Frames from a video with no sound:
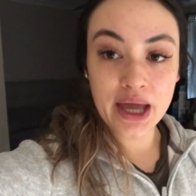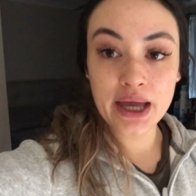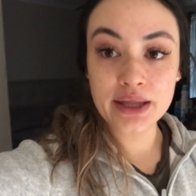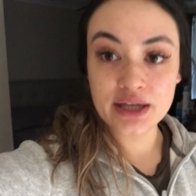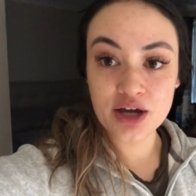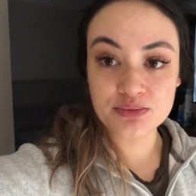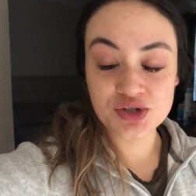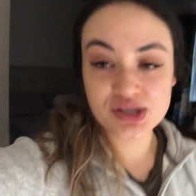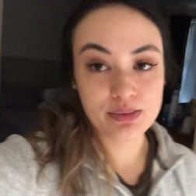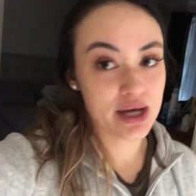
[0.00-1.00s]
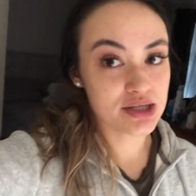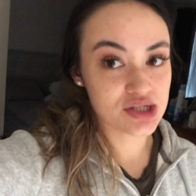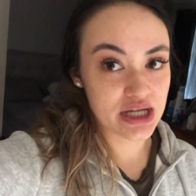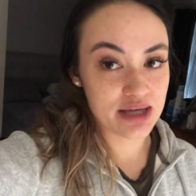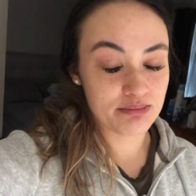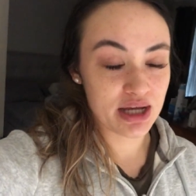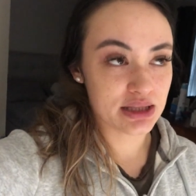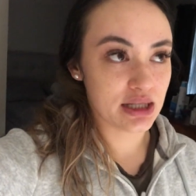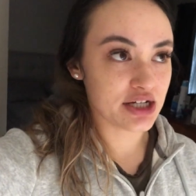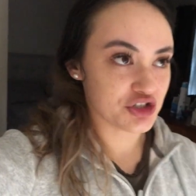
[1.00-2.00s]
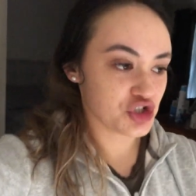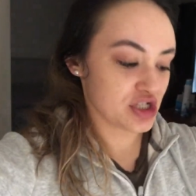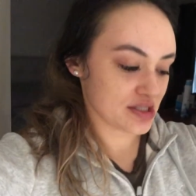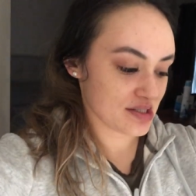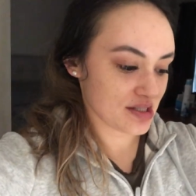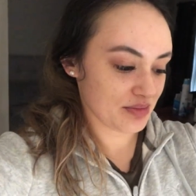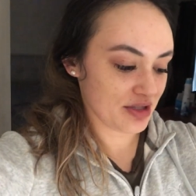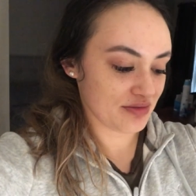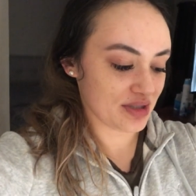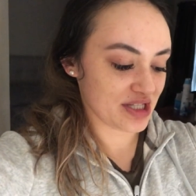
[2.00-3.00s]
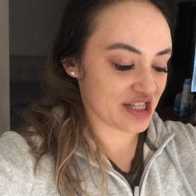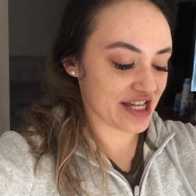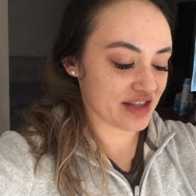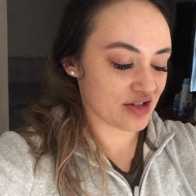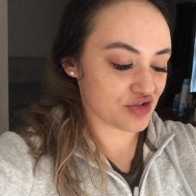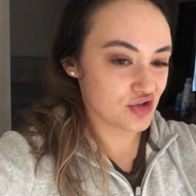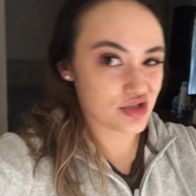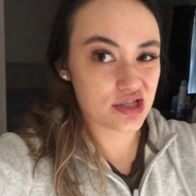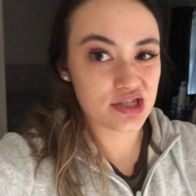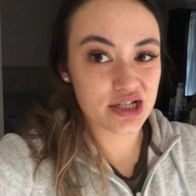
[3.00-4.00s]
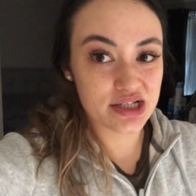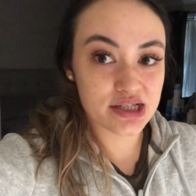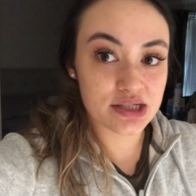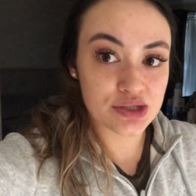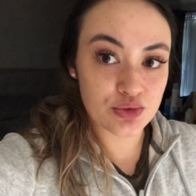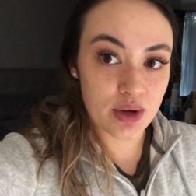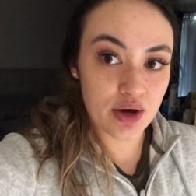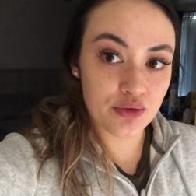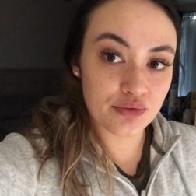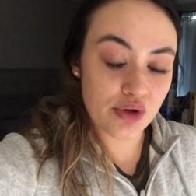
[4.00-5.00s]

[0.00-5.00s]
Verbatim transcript: and now I'm just about to eat my lunch, and it's gonna be a really late lunch because it's like 6.12.